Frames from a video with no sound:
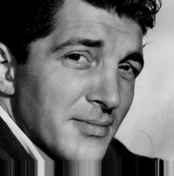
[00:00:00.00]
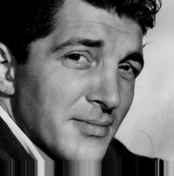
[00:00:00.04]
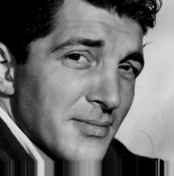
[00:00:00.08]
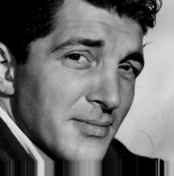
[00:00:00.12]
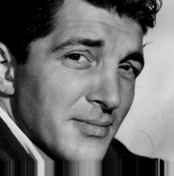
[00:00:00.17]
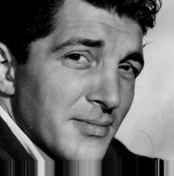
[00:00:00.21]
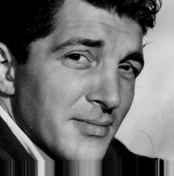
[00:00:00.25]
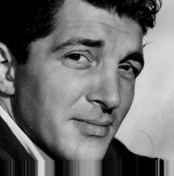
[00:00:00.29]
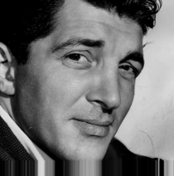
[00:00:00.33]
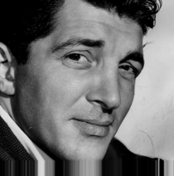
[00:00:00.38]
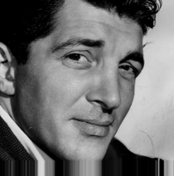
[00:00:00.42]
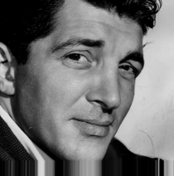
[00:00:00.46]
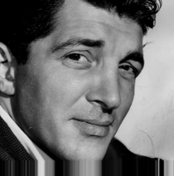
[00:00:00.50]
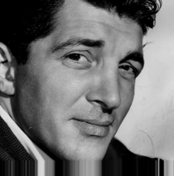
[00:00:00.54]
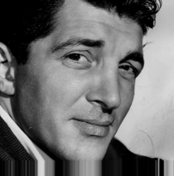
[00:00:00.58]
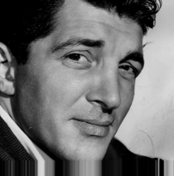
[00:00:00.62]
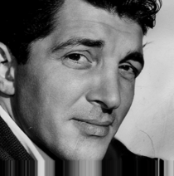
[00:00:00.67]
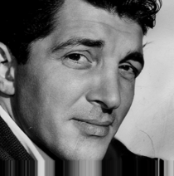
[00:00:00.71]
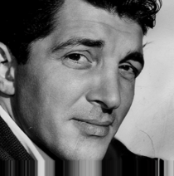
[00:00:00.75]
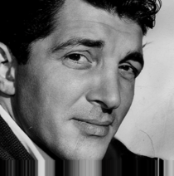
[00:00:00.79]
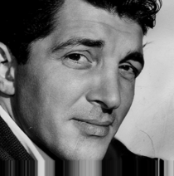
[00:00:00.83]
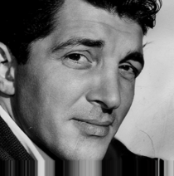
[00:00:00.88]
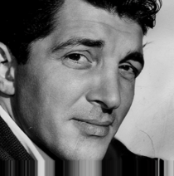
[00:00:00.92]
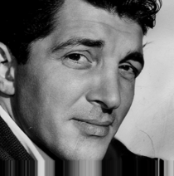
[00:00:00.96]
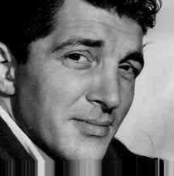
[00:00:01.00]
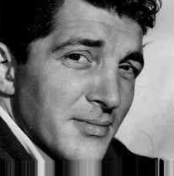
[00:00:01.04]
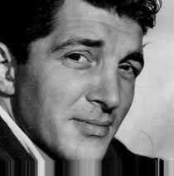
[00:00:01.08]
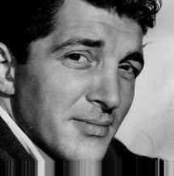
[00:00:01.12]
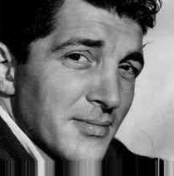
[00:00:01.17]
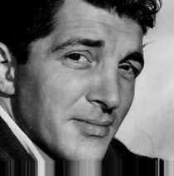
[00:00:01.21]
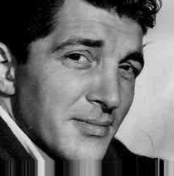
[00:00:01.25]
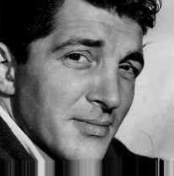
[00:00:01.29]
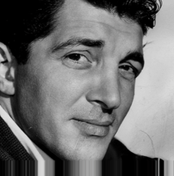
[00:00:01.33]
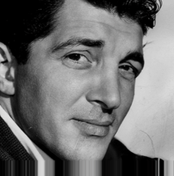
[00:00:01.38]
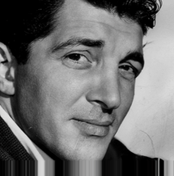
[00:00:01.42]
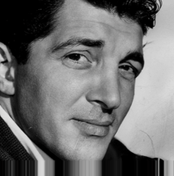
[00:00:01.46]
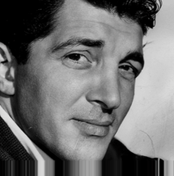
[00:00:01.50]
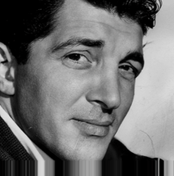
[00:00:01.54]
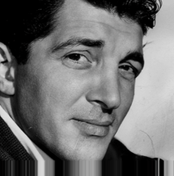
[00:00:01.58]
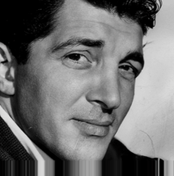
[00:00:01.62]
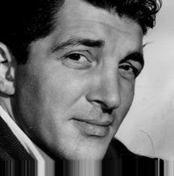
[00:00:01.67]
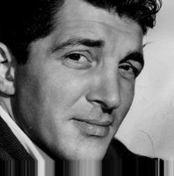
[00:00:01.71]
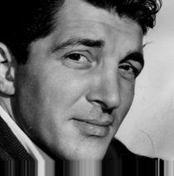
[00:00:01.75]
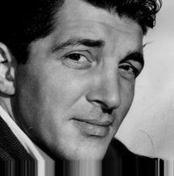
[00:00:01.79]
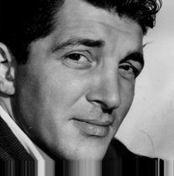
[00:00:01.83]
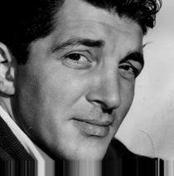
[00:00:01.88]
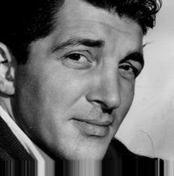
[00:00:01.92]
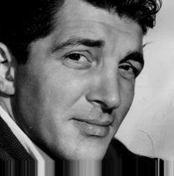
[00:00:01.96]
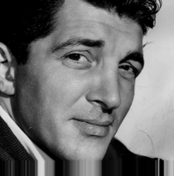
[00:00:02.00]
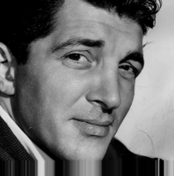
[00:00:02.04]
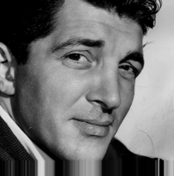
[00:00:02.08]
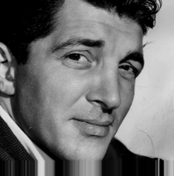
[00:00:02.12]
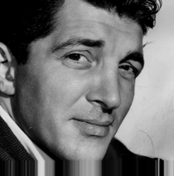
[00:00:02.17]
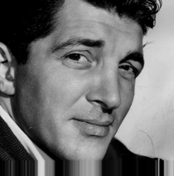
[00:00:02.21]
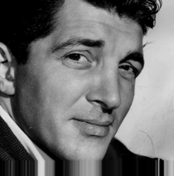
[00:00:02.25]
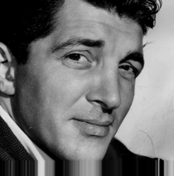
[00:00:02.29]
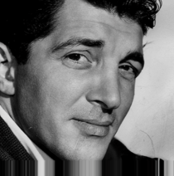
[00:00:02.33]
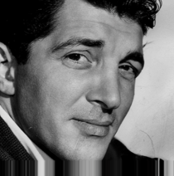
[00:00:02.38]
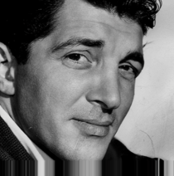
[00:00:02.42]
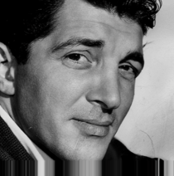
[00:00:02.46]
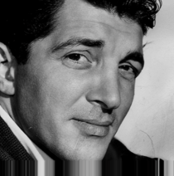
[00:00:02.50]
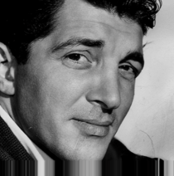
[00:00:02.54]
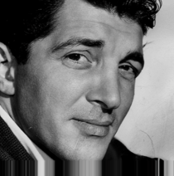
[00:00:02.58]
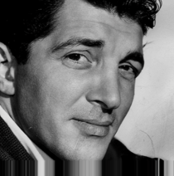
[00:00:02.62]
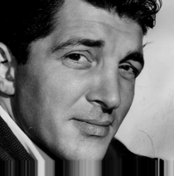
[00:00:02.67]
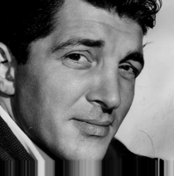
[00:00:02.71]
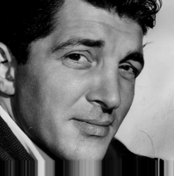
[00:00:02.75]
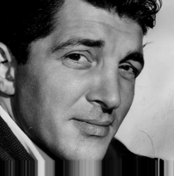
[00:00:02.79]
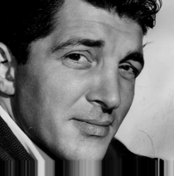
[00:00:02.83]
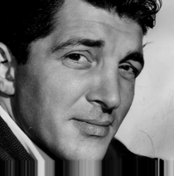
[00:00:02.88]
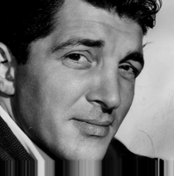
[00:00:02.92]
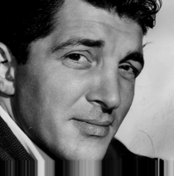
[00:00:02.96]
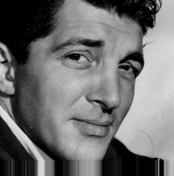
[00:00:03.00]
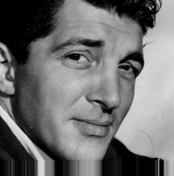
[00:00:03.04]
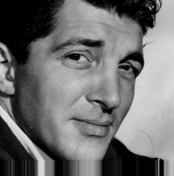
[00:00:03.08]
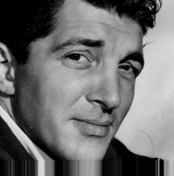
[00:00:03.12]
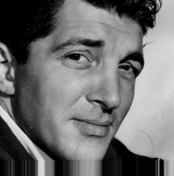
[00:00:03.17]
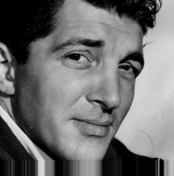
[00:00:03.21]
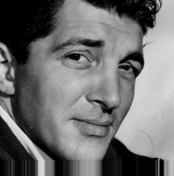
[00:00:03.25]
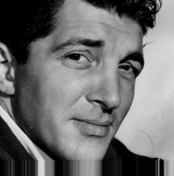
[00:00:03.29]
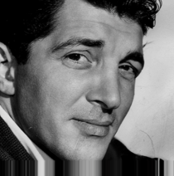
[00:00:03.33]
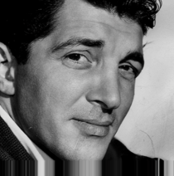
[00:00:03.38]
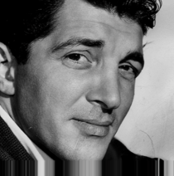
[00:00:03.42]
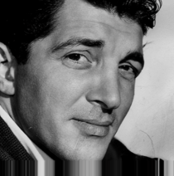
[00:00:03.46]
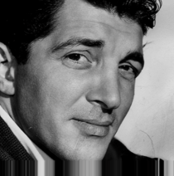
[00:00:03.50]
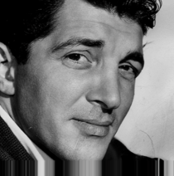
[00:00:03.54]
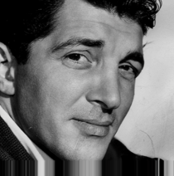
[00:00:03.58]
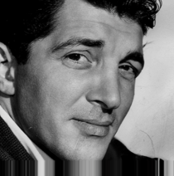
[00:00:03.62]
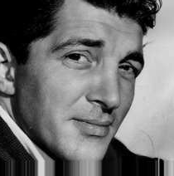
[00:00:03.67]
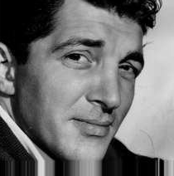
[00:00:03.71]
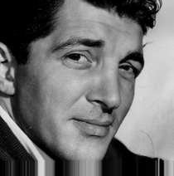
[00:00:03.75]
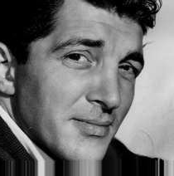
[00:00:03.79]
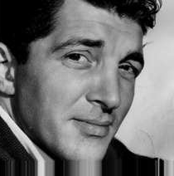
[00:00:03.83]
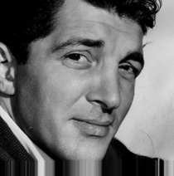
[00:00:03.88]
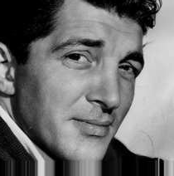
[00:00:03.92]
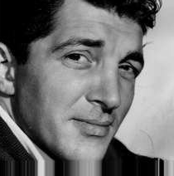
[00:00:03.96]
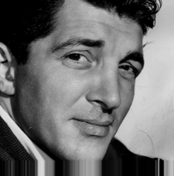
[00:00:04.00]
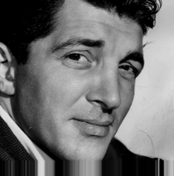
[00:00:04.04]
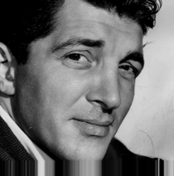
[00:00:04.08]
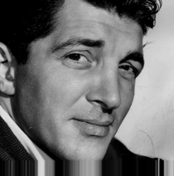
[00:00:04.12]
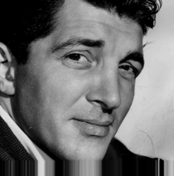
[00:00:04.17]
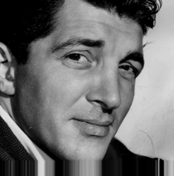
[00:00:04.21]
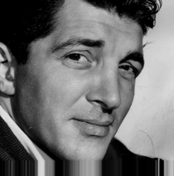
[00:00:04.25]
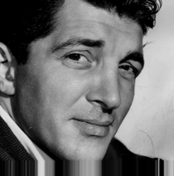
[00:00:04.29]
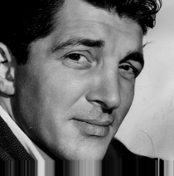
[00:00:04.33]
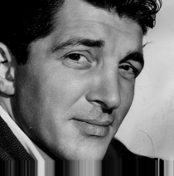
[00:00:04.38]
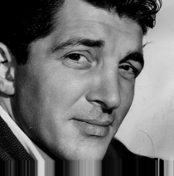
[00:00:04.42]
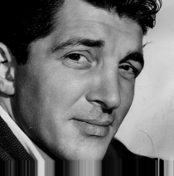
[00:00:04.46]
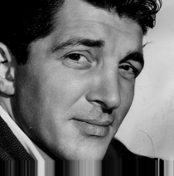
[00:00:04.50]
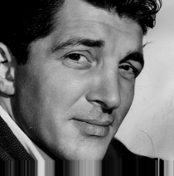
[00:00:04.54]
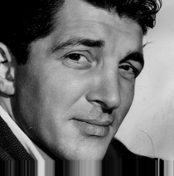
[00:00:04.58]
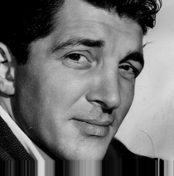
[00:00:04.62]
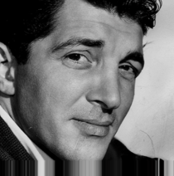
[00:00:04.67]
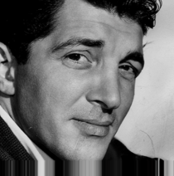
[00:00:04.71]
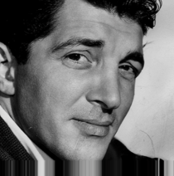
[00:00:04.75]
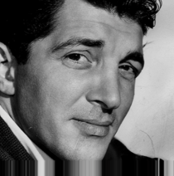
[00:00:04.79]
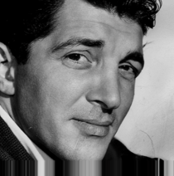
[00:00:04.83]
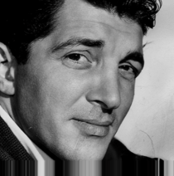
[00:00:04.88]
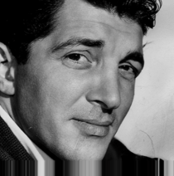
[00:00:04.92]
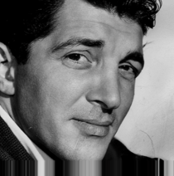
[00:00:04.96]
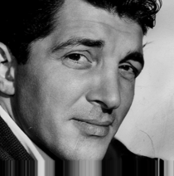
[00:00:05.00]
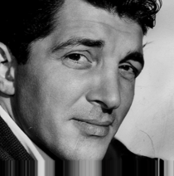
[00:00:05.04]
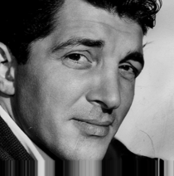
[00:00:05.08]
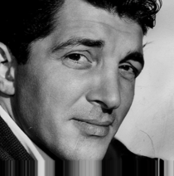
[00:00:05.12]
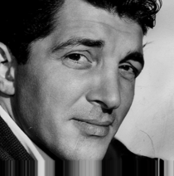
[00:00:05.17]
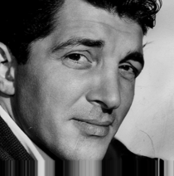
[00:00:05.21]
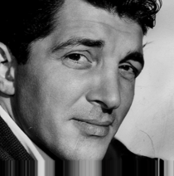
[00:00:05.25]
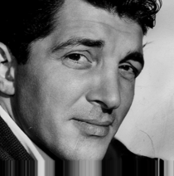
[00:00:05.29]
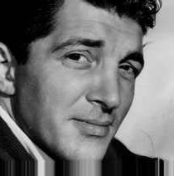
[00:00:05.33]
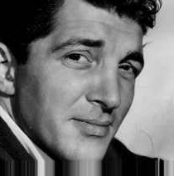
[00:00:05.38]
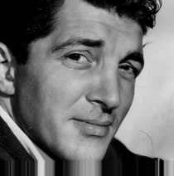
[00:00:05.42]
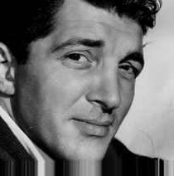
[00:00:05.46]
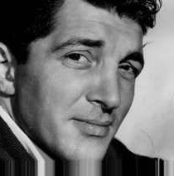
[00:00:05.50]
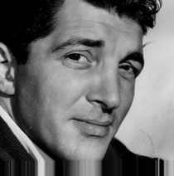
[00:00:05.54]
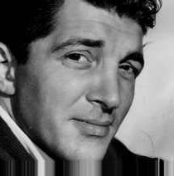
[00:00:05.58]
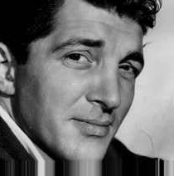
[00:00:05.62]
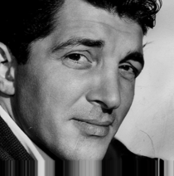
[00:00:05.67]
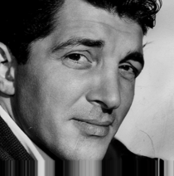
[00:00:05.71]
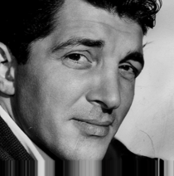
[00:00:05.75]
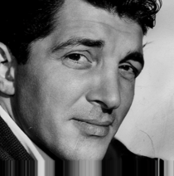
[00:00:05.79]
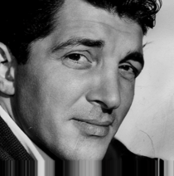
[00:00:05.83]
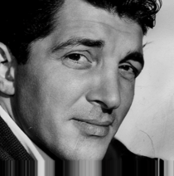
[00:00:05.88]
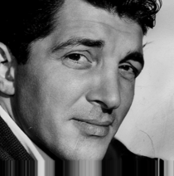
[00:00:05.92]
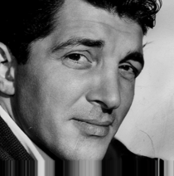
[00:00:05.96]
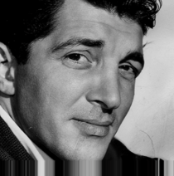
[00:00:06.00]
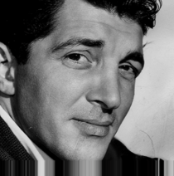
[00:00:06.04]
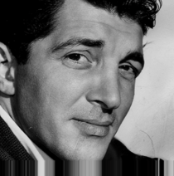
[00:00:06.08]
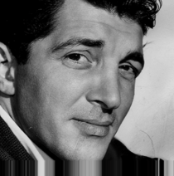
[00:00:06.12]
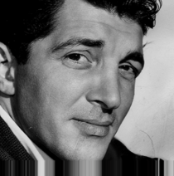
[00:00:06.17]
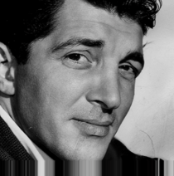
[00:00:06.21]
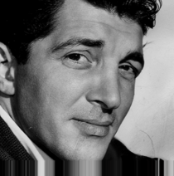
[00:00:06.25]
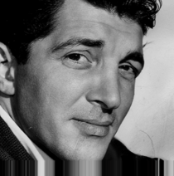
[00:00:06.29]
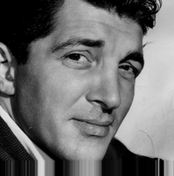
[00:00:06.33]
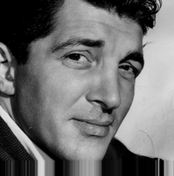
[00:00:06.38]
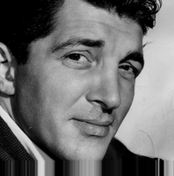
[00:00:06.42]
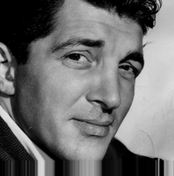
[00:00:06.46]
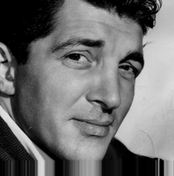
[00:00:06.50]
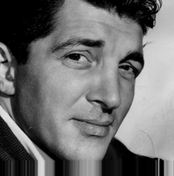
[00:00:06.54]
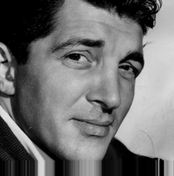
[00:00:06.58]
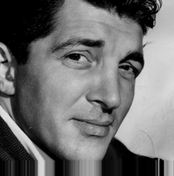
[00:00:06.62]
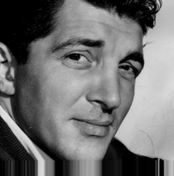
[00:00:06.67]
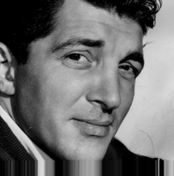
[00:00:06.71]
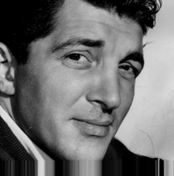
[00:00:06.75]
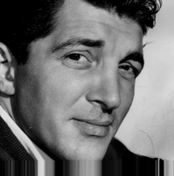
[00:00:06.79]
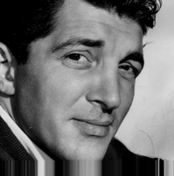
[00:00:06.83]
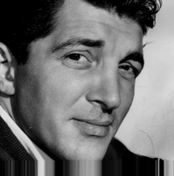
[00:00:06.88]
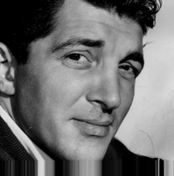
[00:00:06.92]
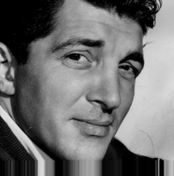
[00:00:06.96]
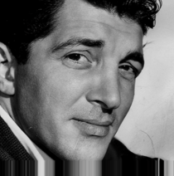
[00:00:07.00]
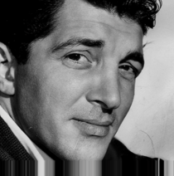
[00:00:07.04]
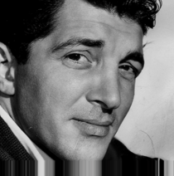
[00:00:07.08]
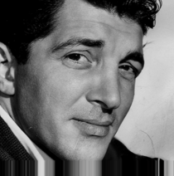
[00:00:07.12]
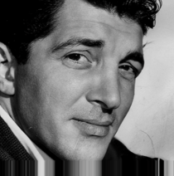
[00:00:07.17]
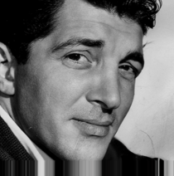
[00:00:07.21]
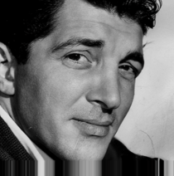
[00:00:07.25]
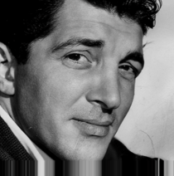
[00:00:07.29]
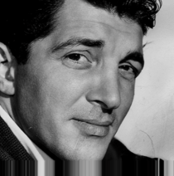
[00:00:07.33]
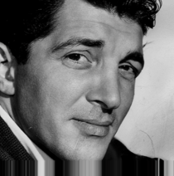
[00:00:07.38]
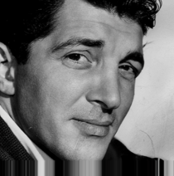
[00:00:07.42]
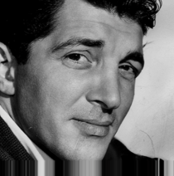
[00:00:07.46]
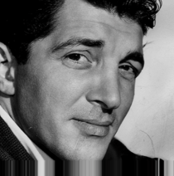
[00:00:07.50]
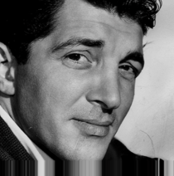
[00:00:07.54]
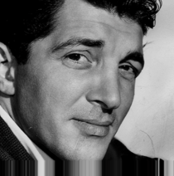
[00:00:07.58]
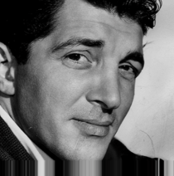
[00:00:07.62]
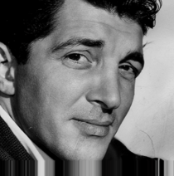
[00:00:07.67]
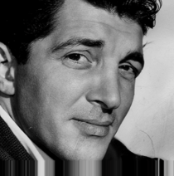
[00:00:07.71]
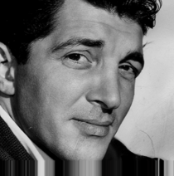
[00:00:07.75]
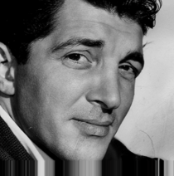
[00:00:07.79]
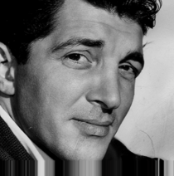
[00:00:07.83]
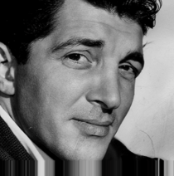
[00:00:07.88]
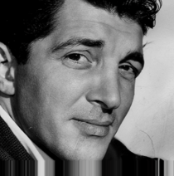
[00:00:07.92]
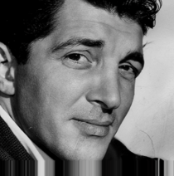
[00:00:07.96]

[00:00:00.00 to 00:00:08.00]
(no lip movement)